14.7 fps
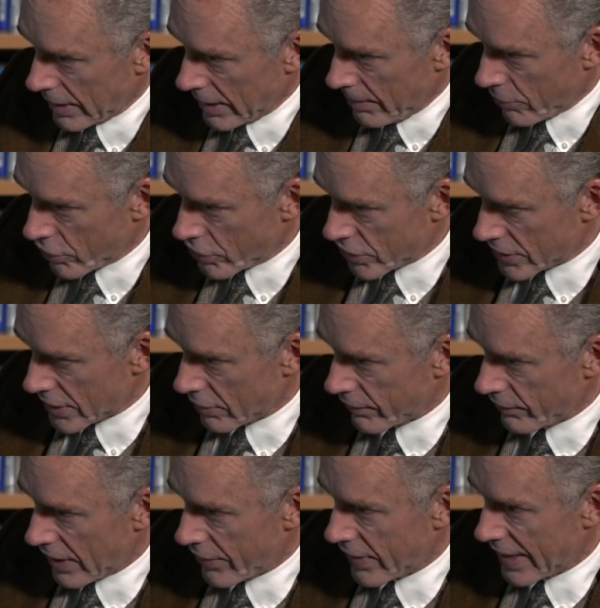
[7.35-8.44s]
emergence out
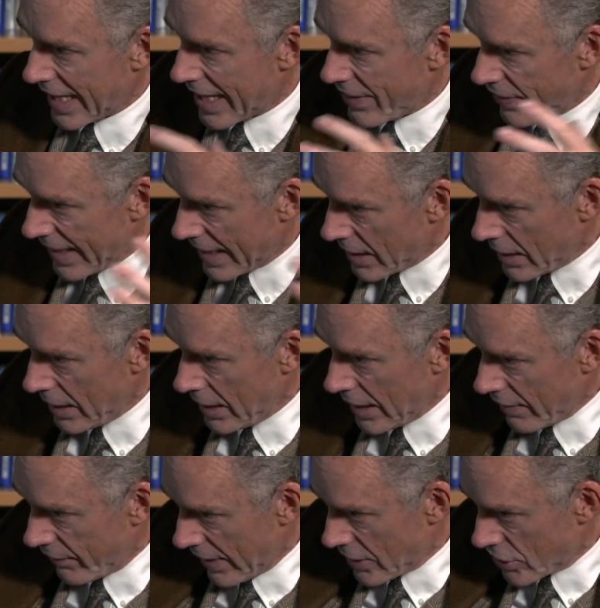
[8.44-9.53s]
of nothing and then
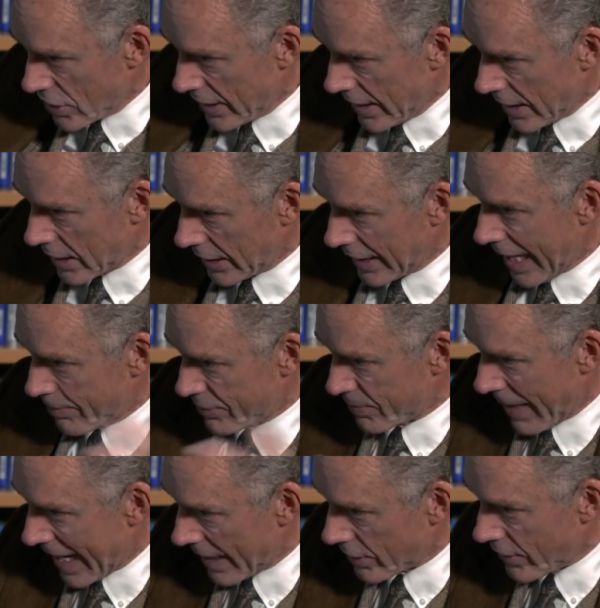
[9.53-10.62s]
eventually a collapse
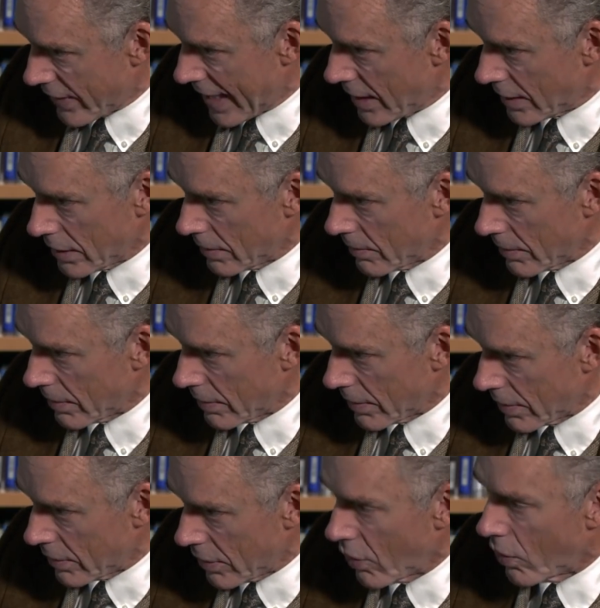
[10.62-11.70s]
back to that?
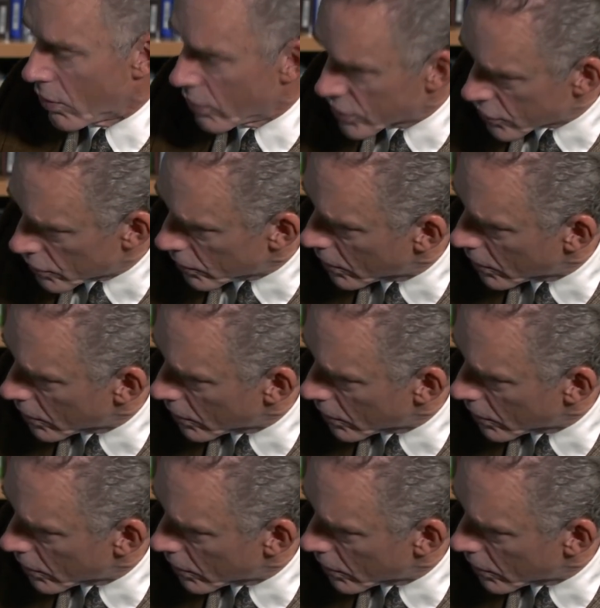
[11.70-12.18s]
No. No. So,